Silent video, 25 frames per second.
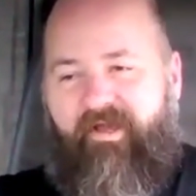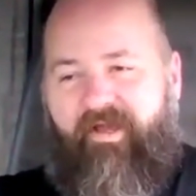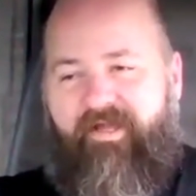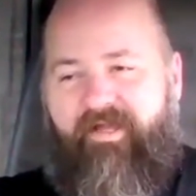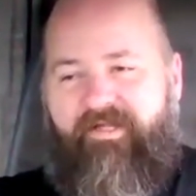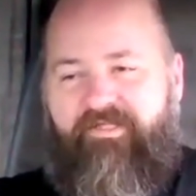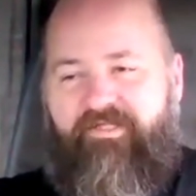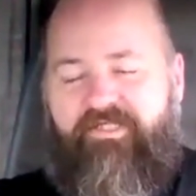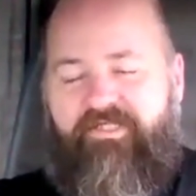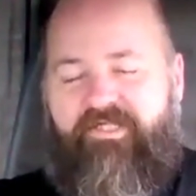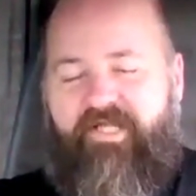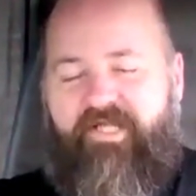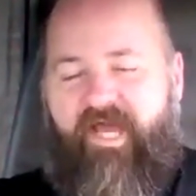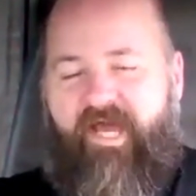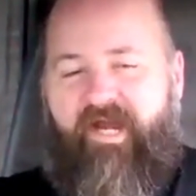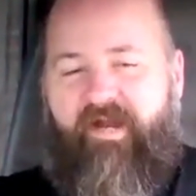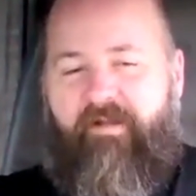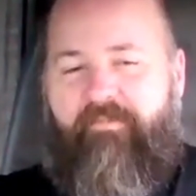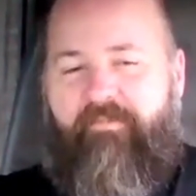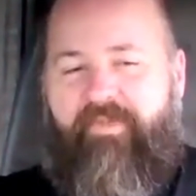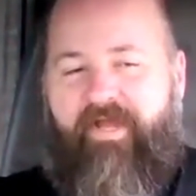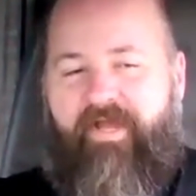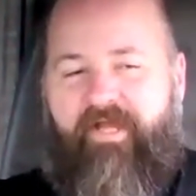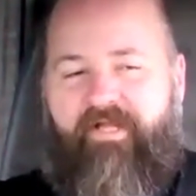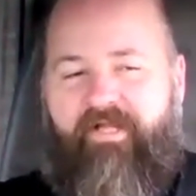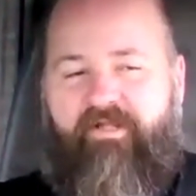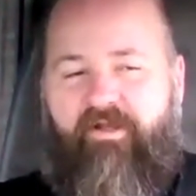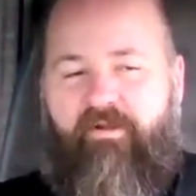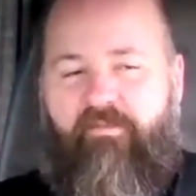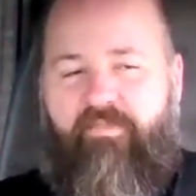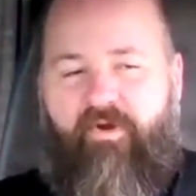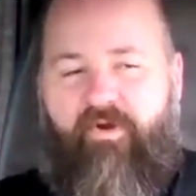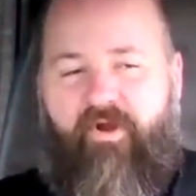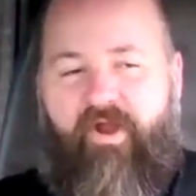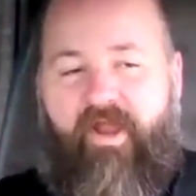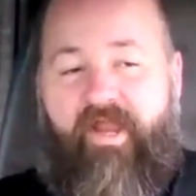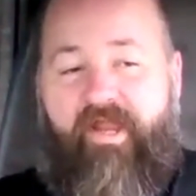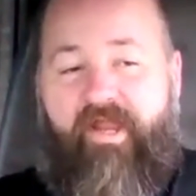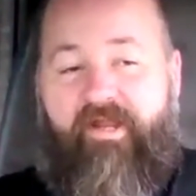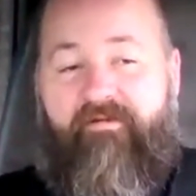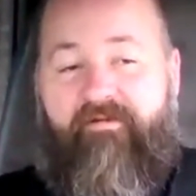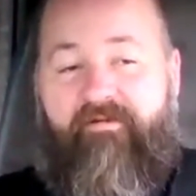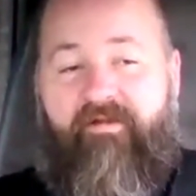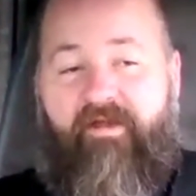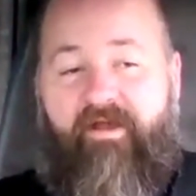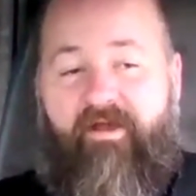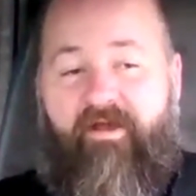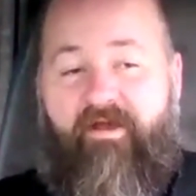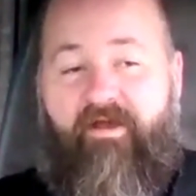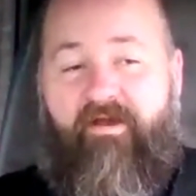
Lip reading: and just kind of pick their brain